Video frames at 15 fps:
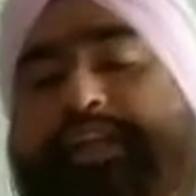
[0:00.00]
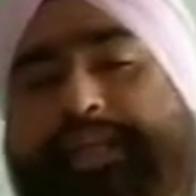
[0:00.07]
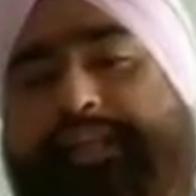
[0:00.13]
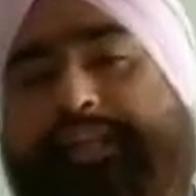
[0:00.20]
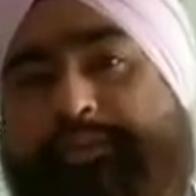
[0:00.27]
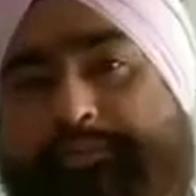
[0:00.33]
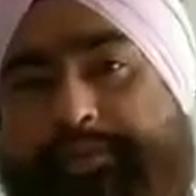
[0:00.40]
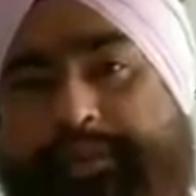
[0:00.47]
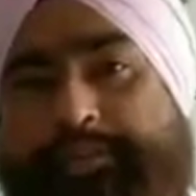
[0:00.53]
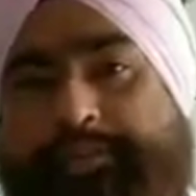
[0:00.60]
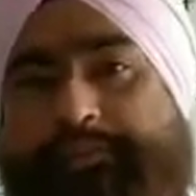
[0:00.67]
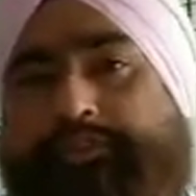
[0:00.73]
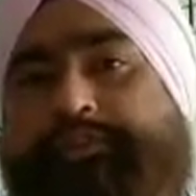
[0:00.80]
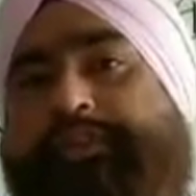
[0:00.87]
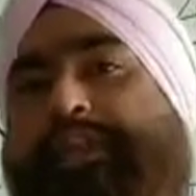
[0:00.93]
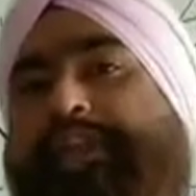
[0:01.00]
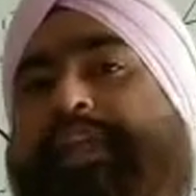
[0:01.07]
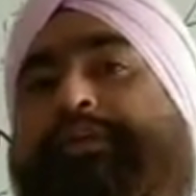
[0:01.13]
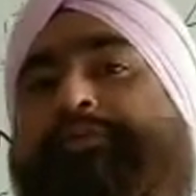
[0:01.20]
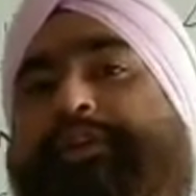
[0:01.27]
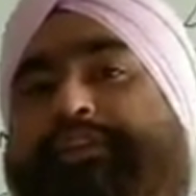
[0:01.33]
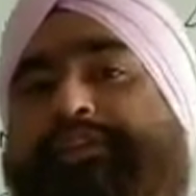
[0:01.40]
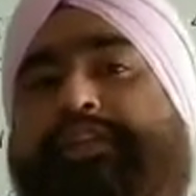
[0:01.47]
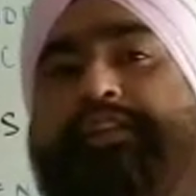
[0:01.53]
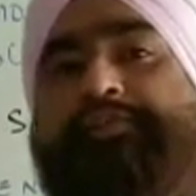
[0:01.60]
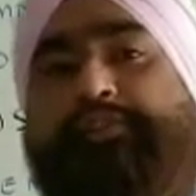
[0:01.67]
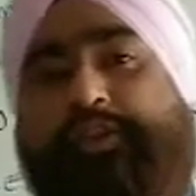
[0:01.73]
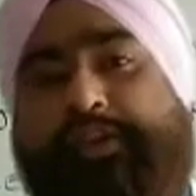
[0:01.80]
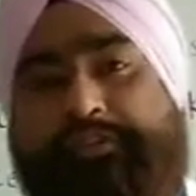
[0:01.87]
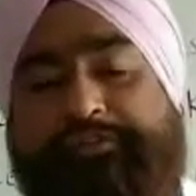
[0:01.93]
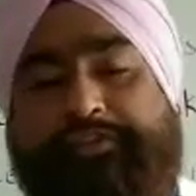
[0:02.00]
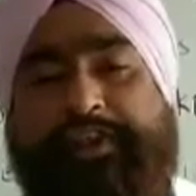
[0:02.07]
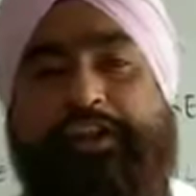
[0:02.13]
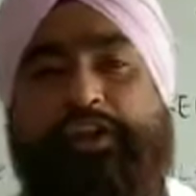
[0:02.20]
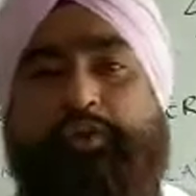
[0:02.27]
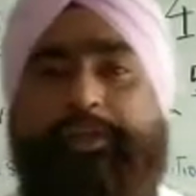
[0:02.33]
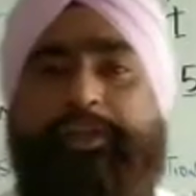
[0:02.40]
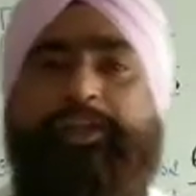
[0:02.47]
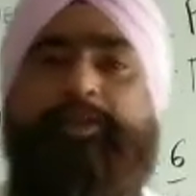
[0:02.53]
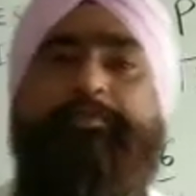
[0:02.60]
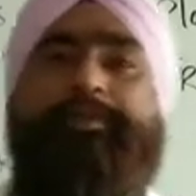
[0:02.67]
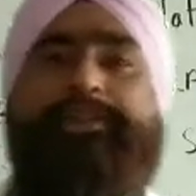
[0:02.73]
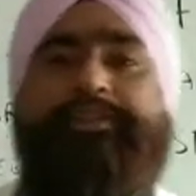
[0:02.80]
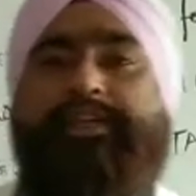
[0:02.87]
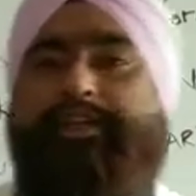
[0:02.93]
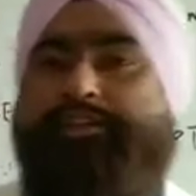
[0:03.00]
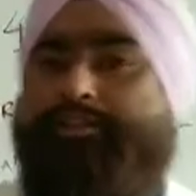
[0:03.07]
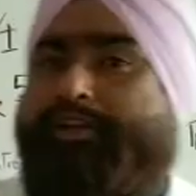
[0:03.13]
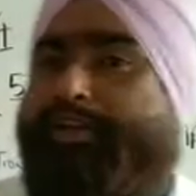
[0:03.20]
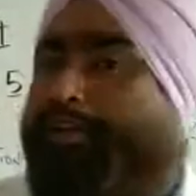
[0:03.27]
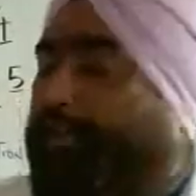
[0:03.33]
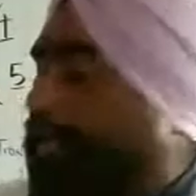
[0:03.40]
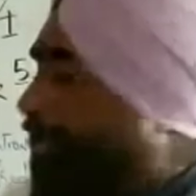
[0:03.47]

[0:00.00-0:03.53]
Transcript: 30 companies. So with the name itself, you can find how many companies are listed in